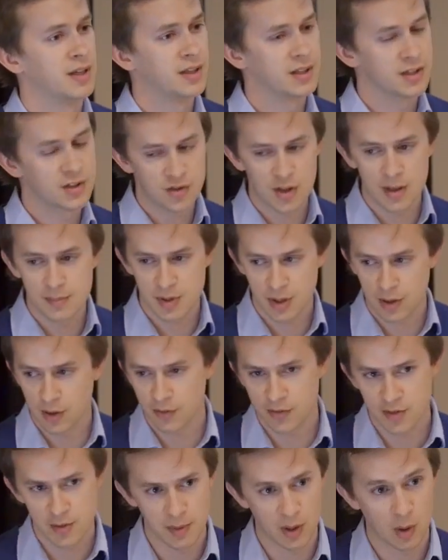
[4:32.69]
And the dreams
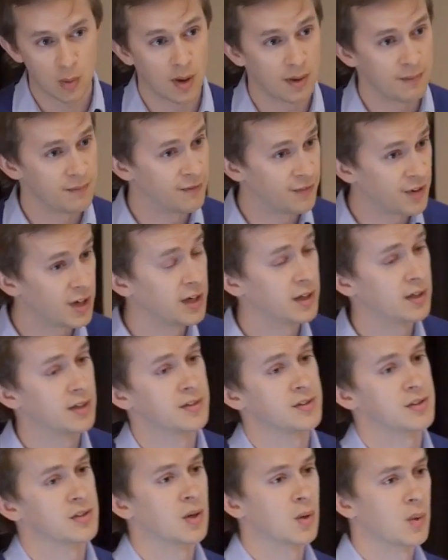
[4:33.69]
can often be quite
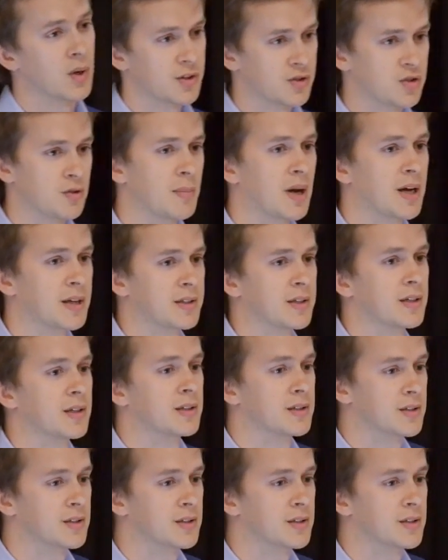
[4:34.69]
violent and quite dramatic.